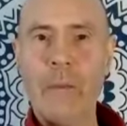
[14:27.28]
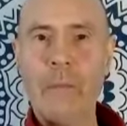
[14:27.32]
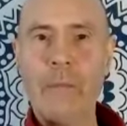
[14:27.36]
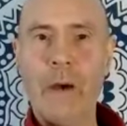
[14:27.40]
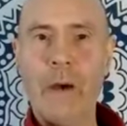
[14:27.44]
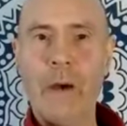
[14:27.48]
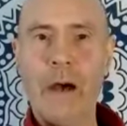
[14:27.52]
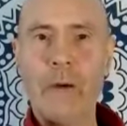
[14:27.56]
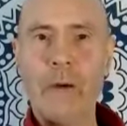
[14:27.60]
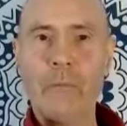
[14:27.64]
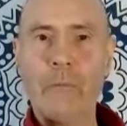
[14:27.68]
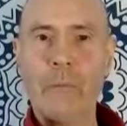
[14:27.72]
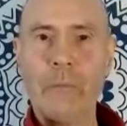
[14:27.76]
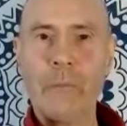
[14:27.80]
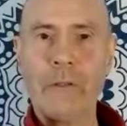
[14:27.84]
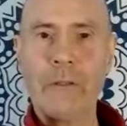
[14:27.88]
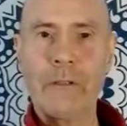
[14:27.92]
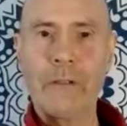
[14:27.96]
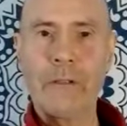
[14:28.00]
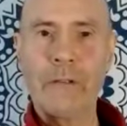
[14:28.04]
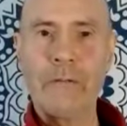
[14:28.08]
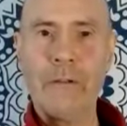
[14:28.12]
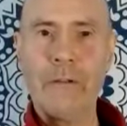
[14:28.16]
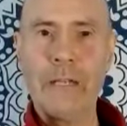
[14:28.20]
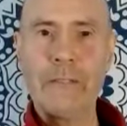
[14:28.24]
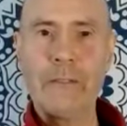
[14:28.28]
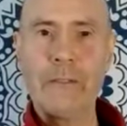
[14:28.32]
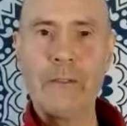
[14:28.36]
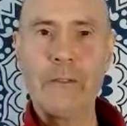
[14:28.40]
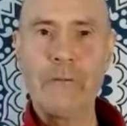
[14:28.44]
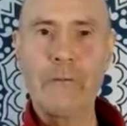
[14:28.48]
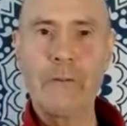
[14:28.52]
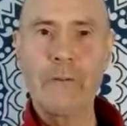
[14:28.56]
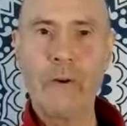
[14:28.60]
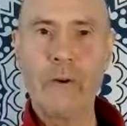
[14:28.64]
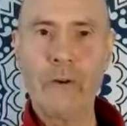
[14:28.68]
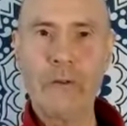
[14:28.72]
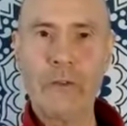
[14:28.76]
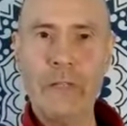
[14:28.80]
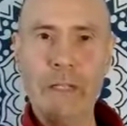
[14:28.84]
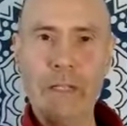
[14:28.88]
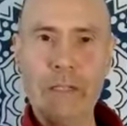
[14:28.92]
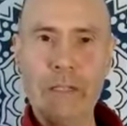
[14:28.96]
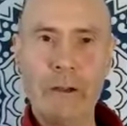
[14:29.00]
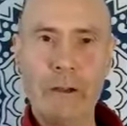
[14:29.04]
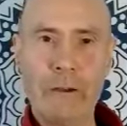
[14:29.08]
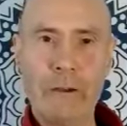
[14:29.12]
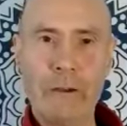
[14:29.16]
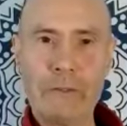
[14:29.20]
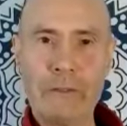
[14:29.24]
But with the grace of God, there you
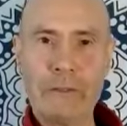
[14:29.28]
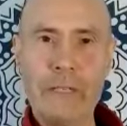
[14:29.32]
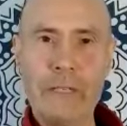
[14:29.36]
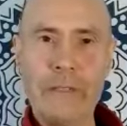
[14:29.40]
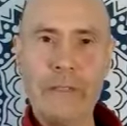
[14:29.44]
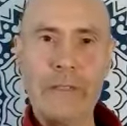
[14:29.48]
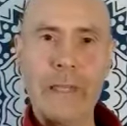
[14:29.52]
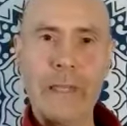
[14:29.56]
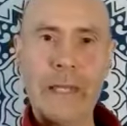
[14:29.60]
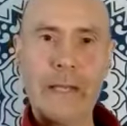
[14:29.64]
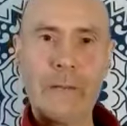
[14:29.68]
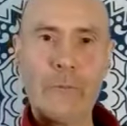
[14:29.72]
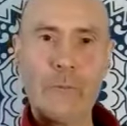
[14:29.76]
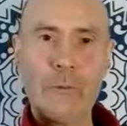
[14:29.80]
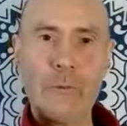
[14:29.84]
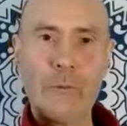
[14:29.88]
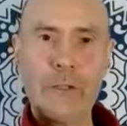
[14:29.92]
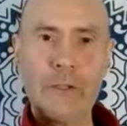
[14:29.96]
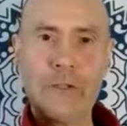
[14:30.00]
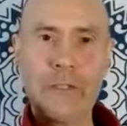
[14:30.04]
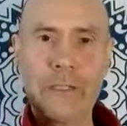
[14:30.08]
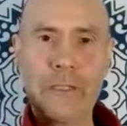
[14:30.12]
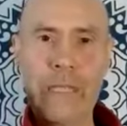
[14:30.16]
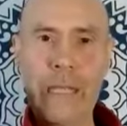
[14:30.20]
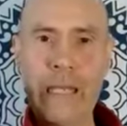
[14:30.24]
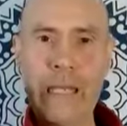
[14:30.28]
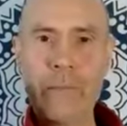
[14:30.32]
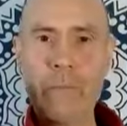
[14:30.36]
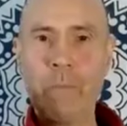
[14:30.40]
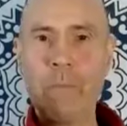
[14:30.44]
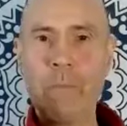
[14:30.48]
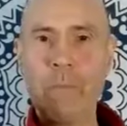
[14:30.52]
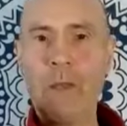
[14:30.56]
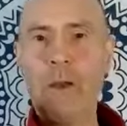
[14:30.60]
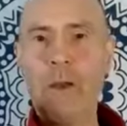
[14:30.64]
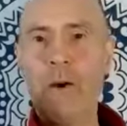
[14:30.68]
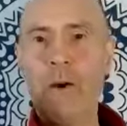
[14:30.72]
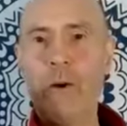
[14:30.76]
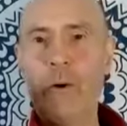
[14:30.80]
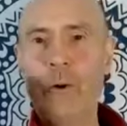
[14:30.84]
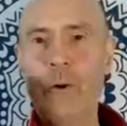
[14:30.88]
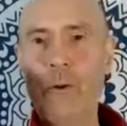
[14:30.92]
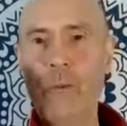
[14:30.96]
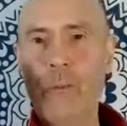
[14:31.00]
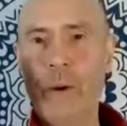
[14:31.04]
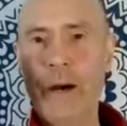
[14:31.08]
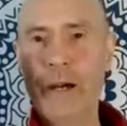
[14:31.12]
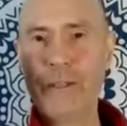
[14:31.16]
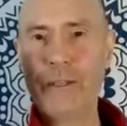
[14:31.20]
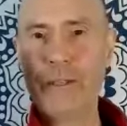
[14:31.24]
go, I've said that word again,
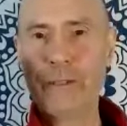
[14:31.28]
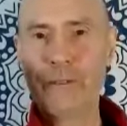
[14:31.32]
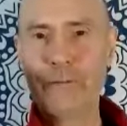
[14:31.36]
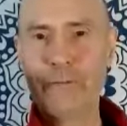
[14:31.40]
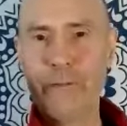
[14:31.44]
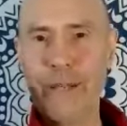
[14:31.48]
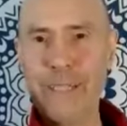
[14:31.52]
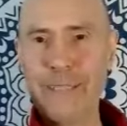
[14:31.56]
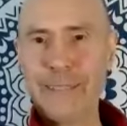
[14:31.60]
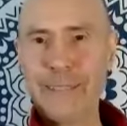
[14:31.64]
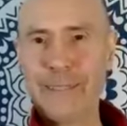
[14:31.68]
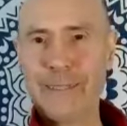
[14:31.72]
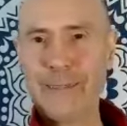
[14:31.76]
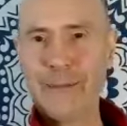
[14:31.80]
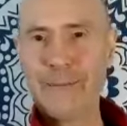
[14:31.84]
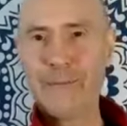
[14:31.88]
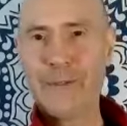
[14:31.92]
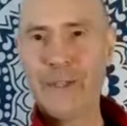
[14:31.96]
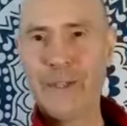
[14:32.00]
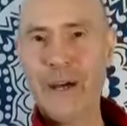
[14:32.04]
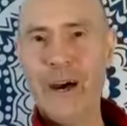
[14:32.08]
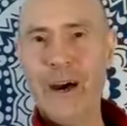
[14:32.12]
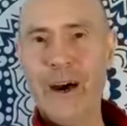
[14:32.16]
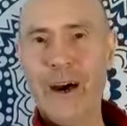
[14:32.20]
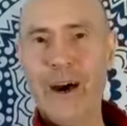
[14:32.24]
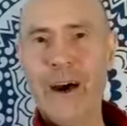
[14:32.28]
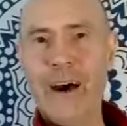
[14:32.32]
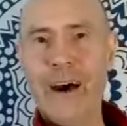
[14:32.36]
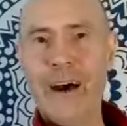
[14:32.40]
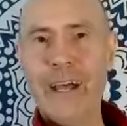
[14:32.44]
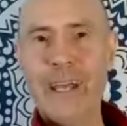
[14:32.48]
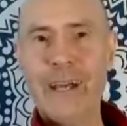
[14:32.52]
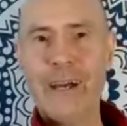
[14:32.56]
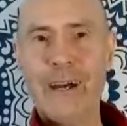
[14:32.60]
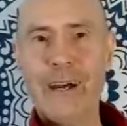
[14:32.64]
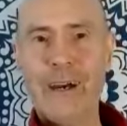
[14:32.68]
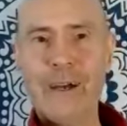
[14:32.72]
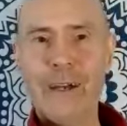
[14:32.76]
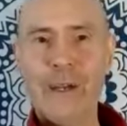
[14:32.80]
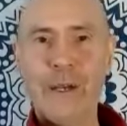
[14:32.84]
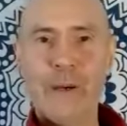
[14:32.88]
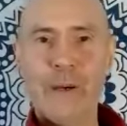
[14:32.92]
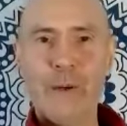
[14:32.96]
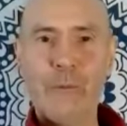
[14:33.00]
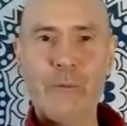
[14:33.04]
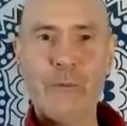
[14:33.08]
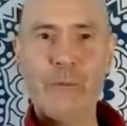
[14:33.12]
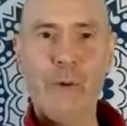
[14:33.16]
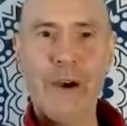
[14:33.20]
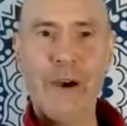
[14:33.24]
or by the grace of the higher
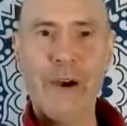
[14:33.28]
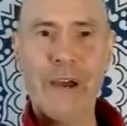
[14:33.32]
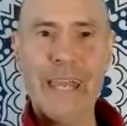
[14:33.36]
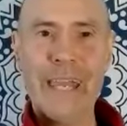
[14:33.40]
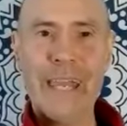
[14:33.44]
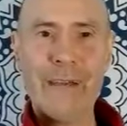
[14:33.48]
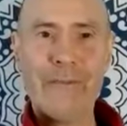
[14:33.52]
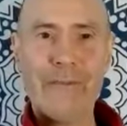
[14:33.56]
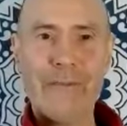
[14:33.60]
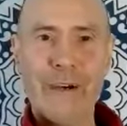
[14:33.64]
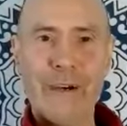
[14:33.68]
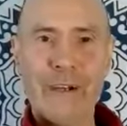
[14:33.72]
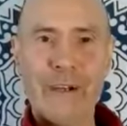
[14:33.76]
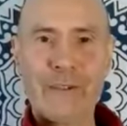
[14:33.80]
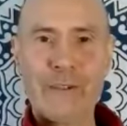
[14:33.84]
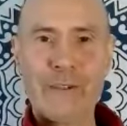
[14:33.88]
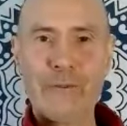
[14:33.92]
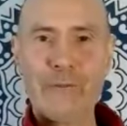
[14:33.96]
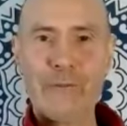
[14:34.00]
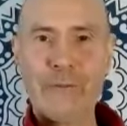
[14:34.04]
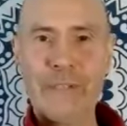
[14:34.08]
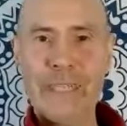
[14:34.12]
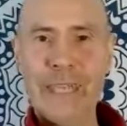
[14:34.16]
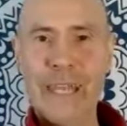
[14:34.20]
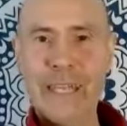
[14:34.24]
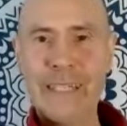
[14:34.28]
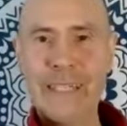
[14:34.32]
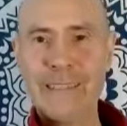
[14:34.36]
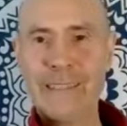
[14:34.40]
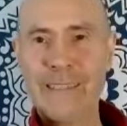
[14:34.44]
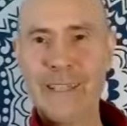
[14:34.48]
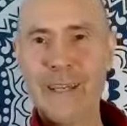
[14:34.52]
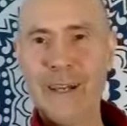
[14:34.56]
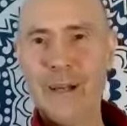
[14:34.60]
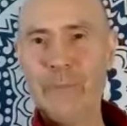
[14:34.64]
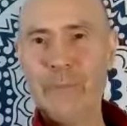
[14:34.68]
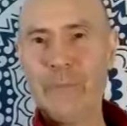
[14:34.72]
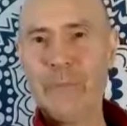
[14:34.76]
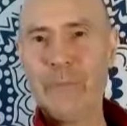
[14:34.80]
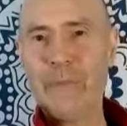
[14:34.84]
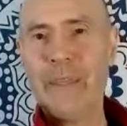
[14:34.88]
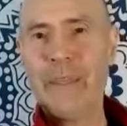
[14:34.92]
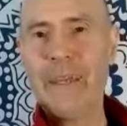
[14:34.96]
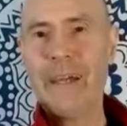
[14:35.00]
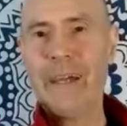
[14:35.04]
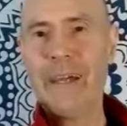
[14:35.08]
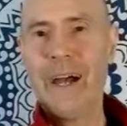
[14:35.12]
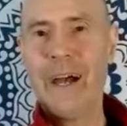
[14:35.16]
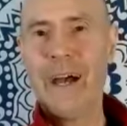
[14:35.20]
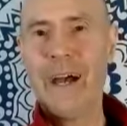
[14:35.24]
whatever creator,
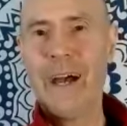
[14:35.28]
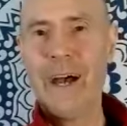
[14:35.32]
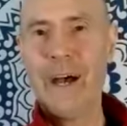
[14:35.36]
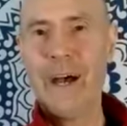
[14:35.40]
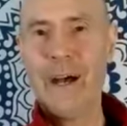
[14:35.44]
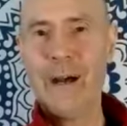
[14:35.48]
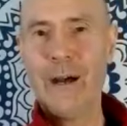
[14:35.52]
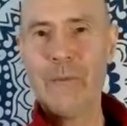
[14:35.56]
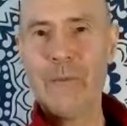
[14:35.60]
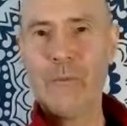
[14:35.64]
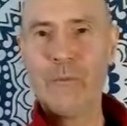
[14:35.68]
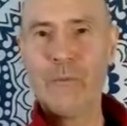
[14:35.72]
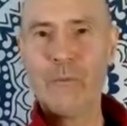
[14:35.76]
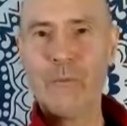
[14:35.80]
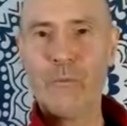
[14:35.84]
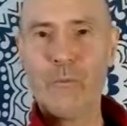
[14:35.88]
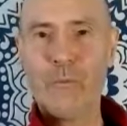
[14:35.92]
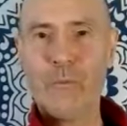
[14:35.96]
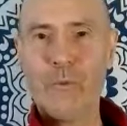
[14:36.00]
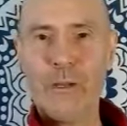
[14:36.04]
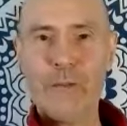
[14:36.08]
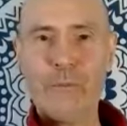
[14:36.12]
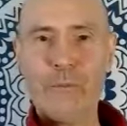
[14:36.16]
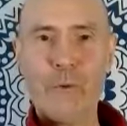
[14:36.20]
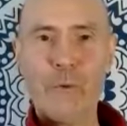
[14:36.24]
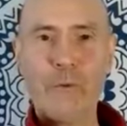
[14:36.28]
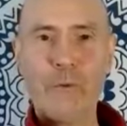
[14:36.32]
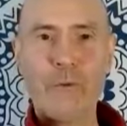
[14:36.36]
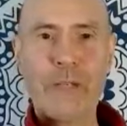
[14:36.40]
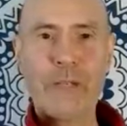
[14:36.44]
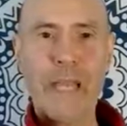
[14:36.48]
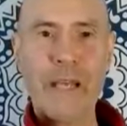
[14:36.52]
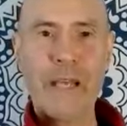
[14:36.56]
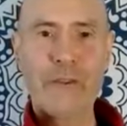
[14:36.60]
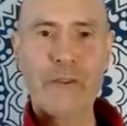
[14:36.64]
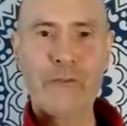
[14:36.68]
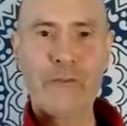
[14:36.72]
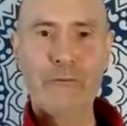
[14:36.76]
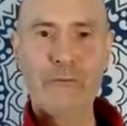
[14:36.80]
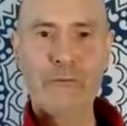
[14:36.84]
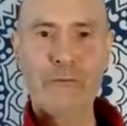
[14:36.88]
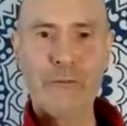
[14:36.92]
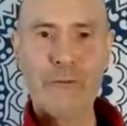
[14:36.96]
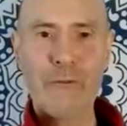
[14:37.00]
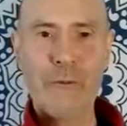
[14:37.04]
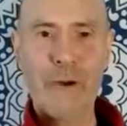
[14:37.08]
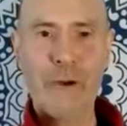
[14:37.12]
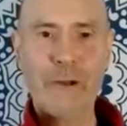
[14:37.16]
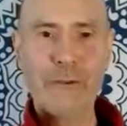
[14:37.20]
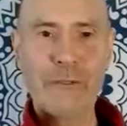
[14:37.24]
we will get
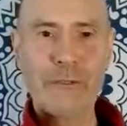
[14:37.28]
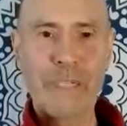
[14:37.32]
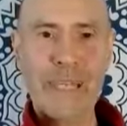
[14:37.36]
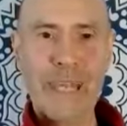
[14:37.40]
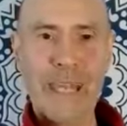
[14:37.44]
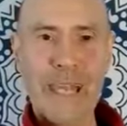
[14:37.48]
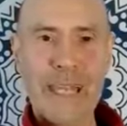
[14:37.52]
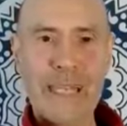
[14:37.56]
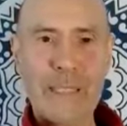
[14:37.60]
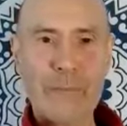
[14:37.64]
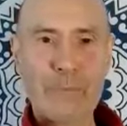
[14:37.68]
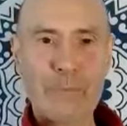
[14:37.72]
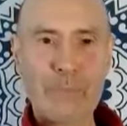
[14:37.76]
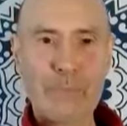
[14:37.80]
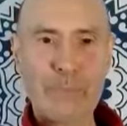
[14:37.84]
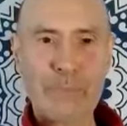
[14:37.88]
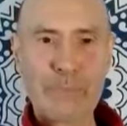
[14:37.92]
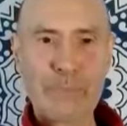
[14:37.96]
through okay.